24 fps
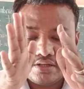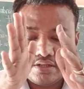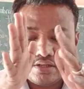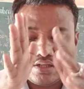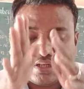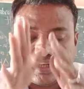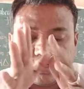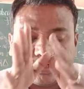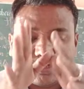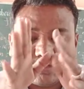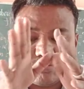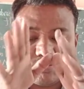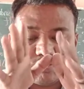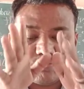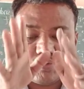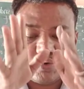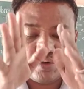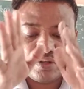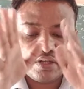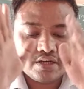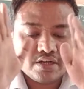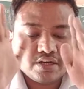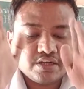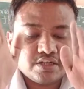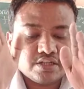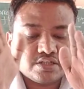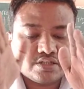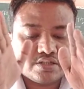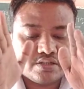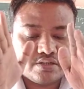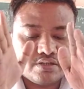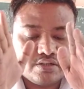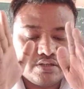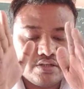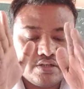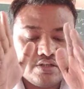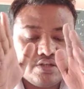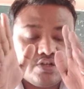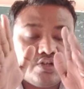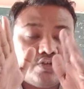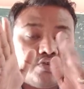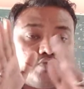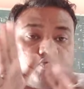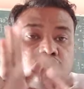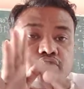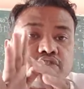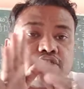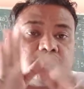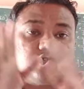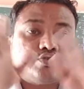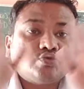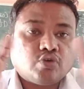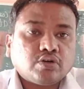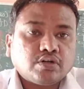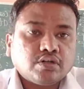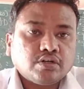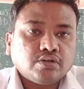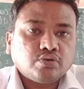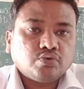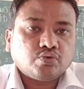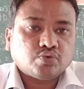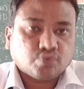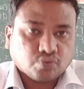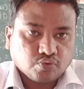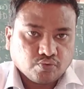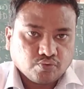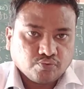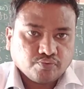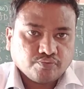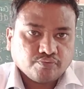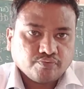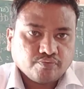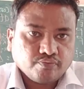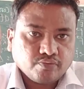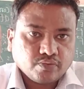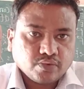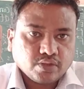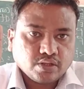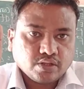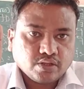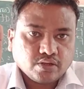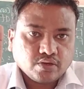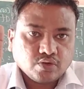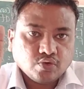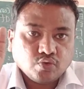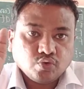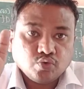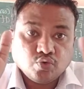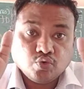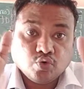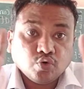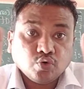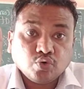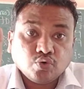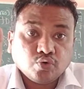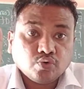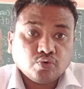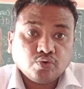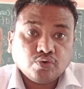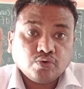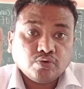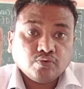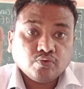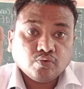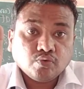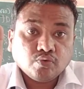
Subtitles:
They are responsible for the conduction, which is not a true. No,